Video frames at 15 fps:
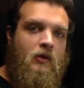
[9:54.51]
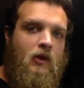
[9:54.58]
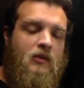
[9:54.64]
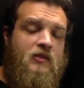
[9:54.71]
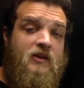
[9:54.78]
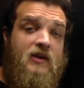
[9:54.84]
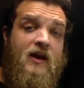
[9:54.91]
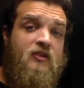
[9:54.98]

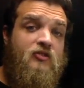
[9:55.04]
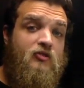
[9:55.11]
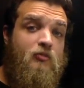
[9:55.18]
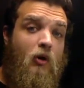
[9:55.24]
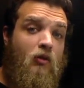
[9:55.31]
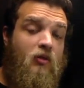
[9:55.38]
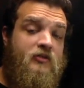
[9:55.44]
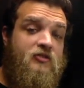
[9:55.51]
The next
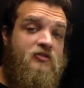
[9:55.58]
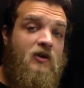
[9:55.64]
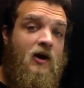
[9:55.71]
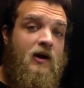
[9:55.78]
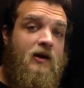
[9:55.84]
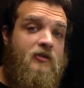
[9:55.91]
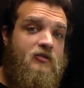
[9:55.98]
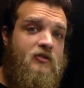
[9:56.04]
smallest
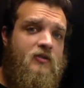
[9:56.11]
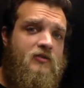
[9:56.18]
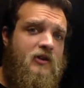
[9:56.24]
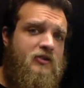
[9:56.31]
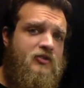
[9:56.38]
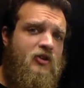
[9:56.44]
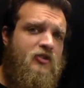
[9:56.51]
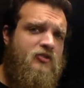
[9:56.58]
size
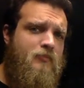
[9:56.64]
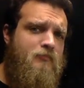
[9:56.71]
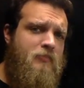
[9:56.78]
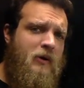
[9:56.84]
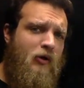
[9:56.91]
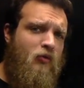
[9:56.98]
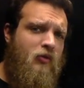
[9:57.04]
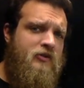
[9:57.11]
that just
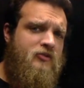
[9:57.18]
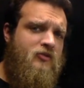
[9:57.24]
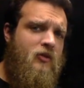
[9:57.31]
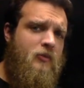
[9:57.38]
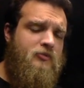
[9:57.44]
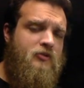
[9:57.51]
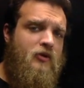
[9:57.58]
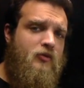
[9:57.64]
barely
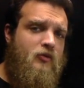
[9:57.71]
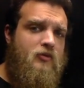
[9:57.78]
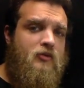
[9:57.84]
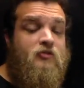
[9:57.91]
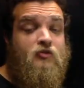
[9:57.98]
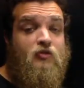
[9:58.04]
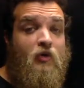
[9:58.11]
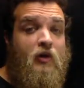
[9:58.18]
slips under the
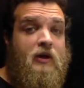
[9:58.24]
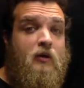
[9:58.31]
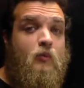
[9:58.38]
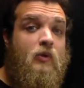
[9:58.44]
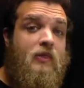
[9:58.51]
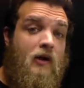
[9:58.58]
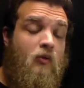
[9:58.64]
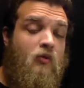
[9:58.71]
string
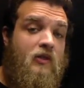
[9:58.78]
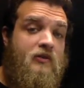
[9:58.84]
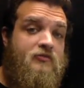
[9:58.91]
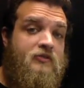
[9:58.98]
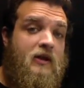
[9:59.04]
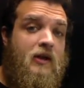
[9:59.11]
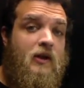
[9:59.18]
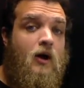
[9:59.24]
without
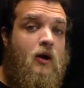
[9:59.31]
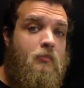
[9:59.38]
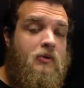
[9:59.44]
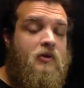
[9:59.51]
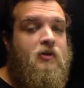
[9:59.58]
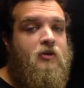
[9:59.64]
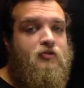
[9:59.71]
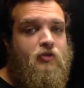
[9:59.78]
lifting it up
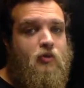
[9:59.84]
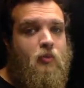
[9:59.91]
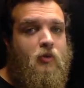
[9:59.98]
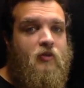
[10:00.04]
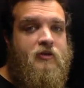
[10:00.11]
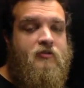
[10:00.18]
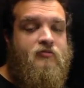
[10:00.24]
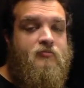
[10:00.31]
is your
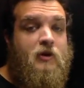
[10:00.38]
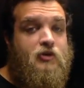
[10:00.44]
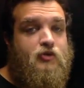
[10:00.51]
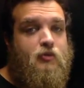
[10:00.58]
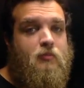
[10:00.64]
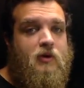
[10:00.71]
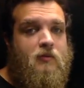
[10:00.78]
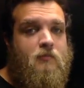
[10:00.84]
relief
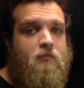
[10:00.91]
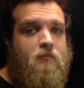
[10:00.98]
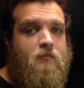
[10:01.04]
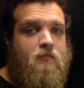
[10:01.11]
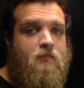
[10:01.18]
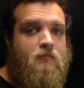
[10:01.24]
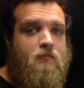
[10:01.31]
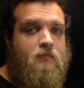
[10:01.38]
measurement.
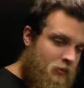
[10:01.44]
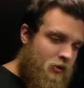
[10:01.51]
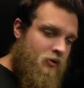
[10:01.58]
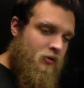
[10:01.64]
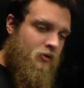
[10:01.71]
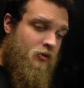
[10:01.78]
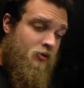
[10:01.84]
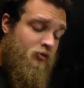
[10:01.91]

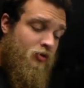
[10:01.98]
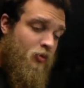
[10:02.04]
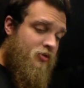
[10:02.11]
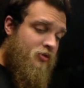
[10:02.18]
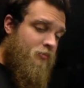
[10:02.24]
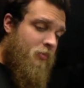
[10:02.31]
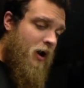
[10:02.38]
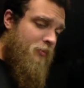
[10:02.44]
So
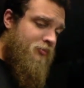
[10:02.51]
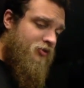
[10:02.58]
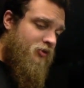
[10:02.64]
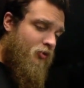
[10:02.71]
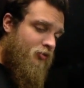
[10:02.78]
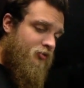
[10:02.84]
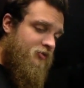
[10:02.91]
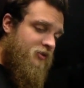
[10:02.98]

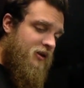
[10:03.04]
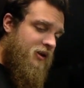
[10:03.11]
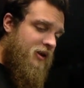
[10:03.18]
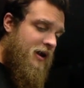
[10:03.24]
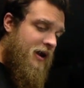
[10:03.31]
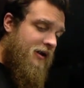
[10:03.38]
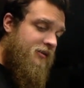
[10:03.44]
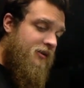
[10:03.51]
popsicle stick
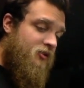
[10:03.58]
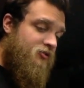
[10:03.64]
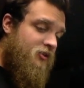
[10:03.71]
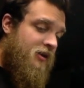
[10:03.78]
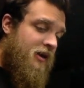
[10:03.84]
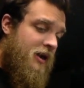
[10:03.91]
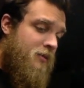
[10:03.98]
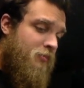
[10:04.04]
acting as a
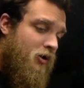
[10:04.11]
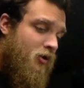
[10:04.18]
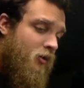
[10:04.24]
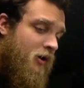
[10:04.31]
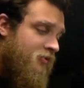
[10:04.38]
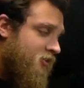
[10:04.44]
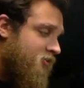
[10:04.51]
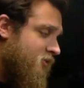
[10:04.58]
capo
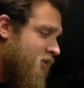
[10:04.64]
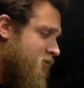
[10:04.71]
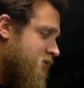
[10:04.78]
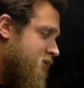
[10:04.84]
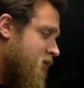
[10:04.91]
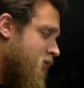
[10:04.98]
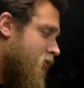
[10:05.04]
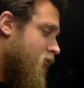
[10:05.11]
at the
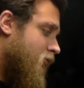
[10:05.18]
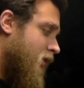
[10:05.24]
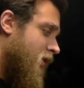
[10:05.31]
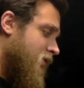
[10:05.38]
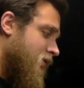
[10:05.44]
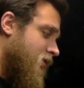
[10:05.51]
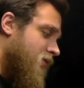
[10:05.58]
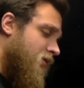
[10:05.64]
17th
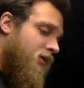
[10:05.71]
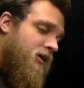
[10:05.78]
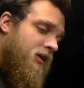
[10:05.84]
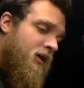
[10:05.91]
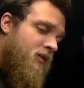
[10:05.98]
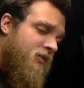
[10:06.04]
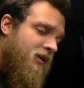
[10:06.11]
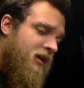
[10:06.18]
fret
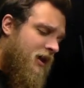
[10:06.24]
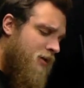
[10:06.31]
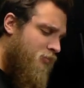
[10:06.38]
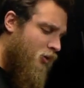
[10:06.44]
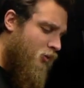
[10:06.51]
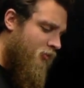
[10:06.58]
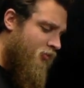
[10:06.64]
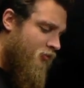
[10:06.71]
and the
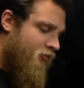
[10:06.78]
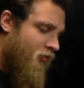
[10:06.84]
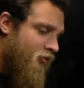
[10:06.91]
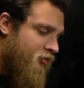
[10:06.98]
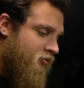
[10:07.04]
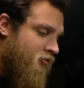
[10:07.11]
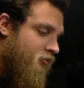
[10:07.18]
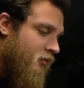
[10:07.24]
capo at the
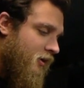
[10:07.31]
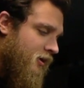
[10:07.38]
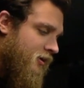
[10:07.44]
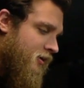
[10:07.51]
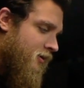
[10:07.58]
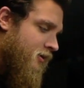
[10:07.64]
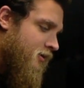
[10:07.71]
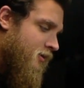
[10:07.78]
1st fret,
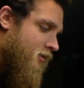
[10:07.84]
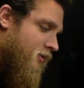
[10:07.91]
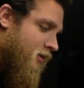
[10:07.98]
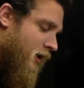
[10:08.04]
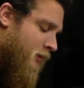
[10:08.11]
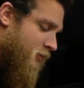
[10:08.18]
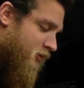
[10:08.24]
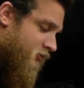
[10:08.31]

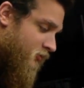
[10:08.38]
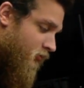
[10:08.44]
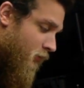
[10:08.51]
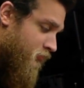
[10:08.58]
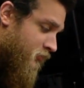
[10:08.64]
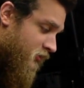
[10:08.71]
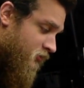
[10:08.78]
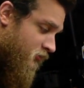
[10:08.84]
I'm going to
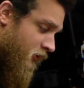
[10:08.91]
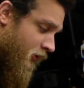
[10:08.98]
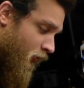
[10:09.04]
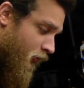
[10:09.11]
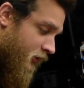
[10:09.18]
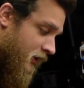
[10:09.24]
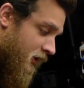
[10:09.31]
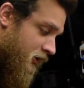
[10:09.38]
slip this
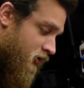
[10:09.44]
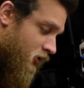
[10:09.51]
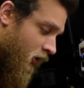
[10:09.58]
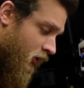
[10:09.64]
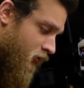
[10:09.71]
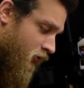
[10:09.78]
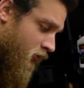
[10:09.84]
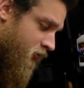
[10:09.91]
feeler gauge
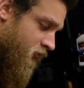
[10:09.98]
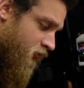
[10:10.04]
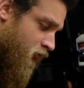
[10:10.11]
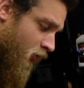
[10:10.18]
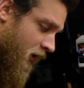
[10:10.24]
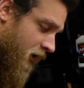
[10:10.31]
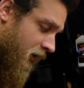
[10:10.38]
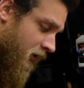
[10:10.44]
under the
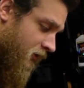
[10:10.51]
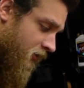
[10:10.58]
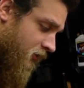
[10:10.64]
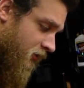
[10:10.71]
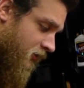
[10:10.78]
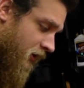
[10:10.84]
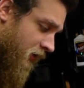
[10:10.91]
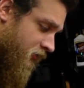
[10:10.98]
string
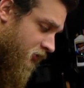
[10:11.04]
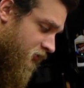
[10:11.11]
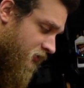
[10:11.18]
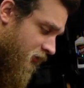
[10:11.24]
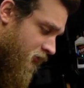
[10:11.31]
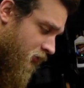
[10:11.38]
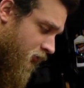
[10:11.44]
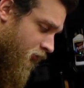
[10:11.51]
at the
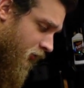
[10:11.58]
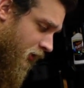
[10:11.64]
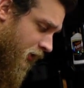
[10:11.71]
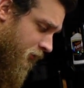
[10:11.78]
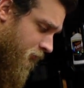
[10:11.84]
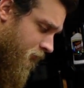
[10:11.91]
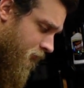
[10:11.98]
7th fret.